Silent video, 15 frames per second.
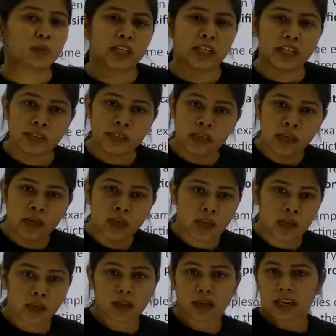one is
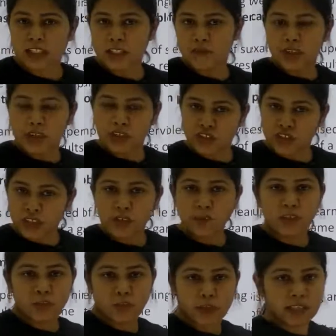classification and
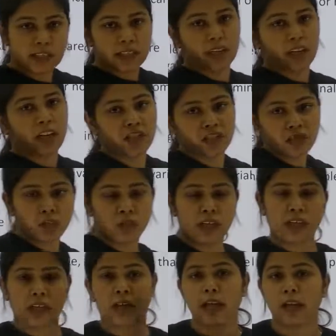which one is regression, so
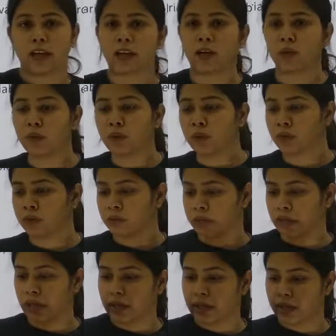that I'll know
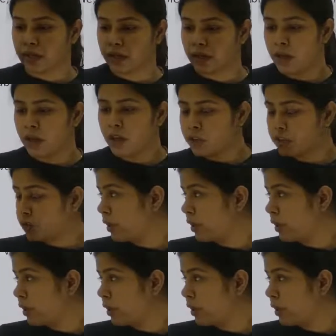that you